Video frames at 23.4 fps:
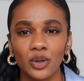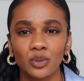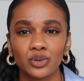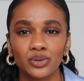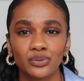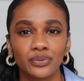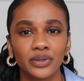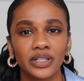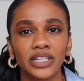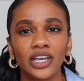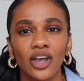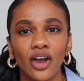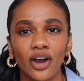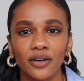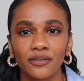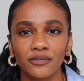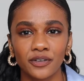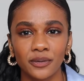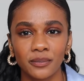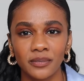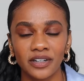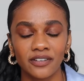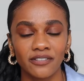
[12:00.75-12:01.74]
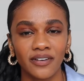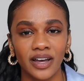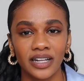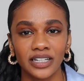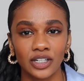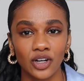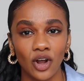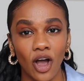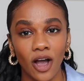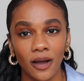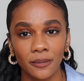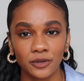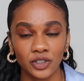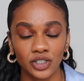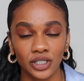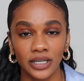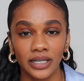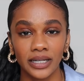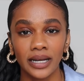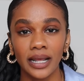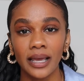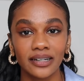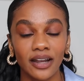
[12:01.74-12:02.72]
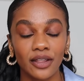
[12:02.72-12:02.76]
It was really hard for me to find an
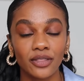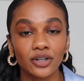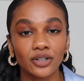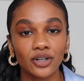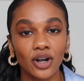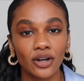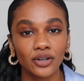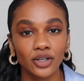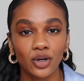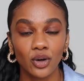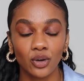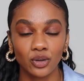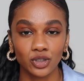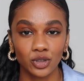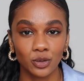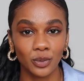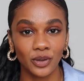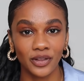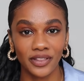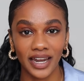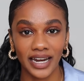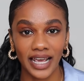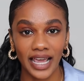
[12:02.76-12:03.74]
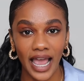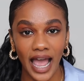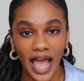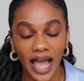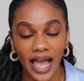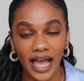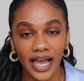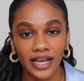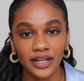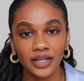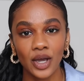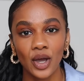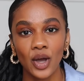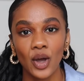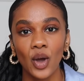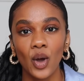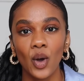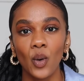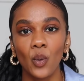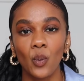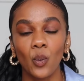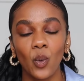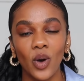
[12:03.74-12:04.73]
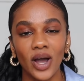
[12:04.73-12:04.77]
option. Another non-negotiable that I had
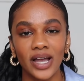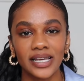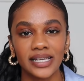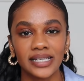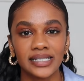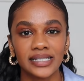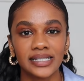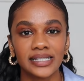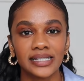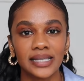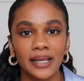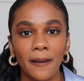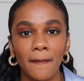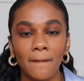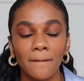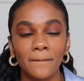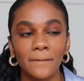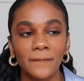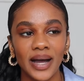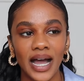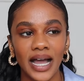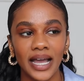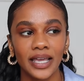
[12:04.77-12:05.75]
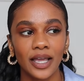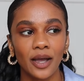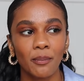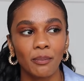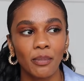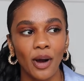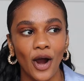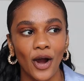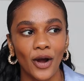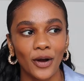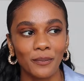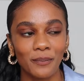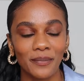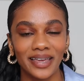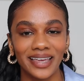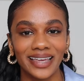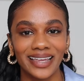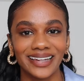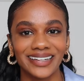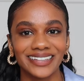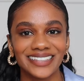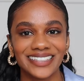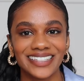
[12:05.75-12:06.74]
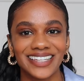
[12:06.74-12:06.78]
was my
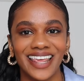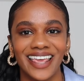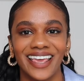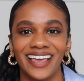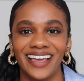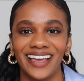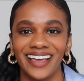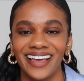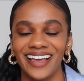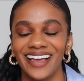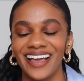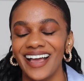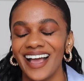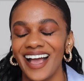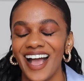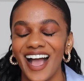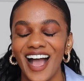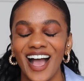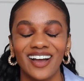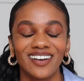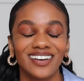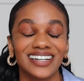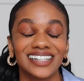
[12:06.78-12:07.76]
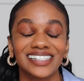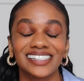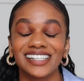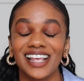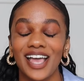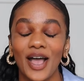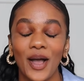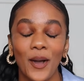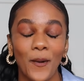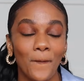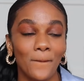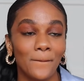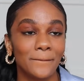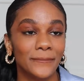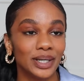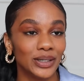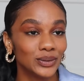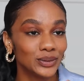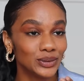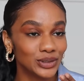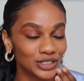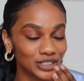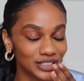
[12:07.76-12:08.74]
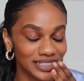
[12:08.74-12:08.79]
apartment. I'm gonna sound
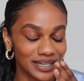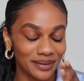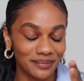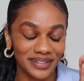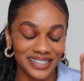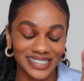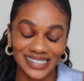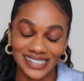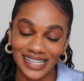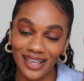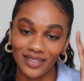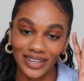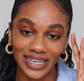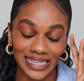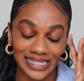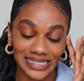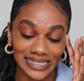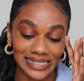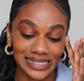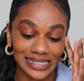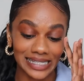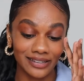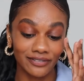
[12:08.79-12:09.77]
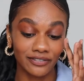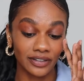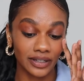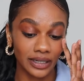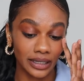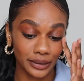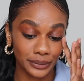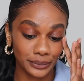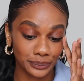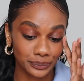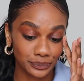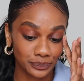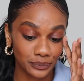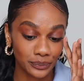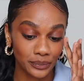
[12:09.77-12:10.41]
bougie, I'm gonna sound like a diva.